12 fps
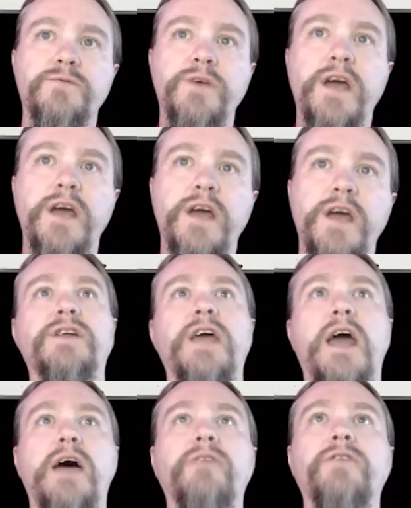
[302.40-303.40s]
We actually
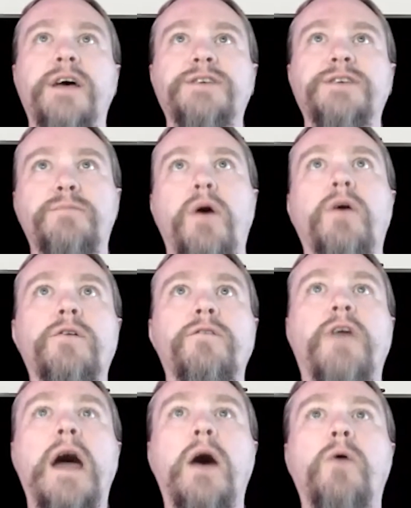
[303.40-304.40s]
have it as a part of
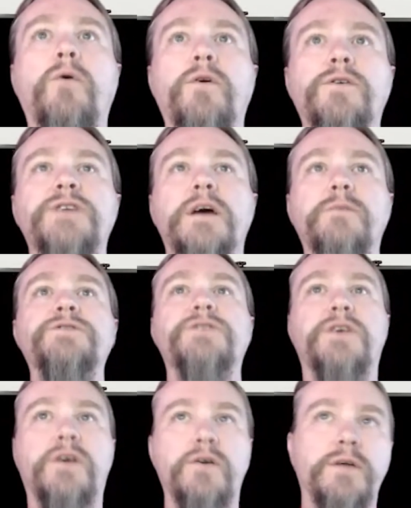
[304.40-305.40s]
our
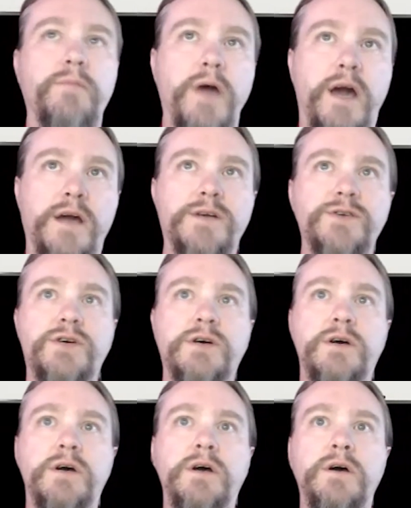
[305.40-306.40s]
cybersecurity package.
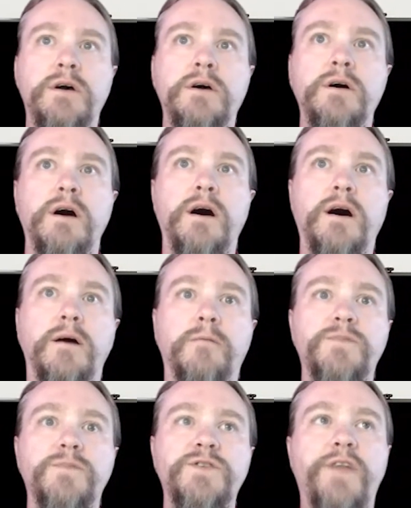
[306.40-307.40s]

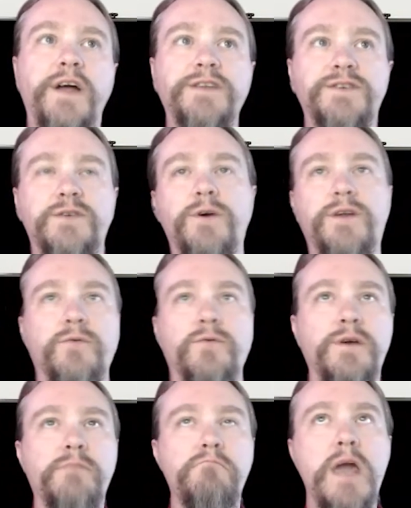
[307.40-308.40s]
So that's the way that
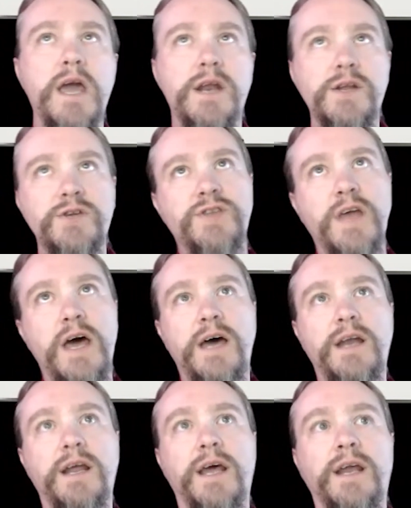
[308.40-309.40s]
we manage
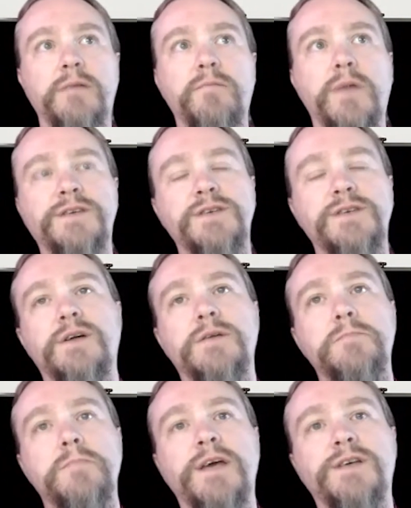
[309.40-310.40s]
that. And it basically
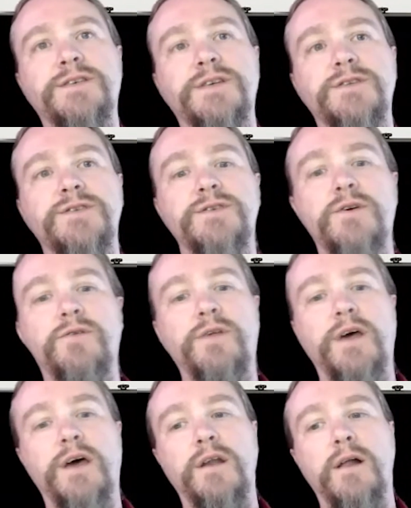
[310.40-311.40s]
makes it so
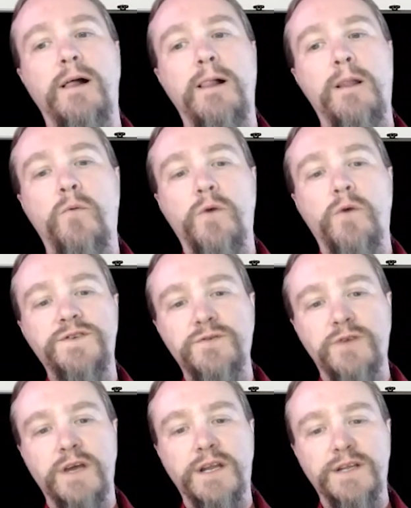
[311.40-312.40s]
that once you
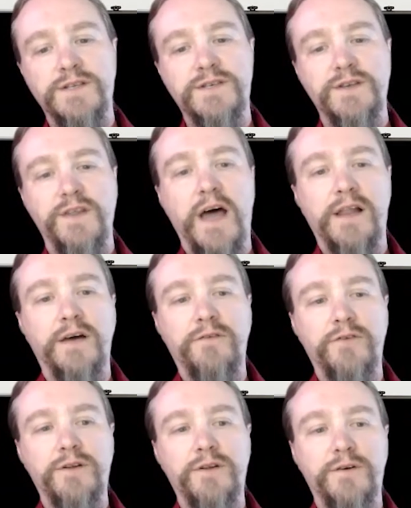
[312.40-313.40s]
get into that
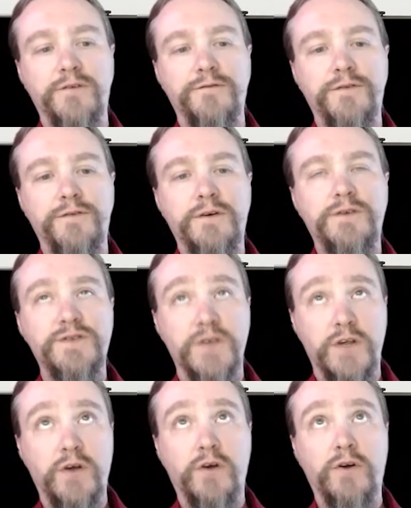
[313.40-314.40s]
level of
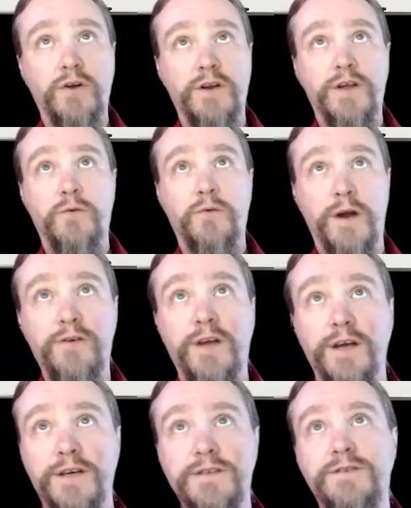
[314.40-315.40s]
security
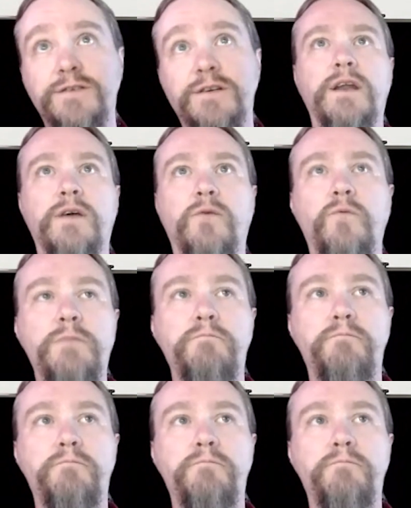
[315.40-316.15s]
awareness, we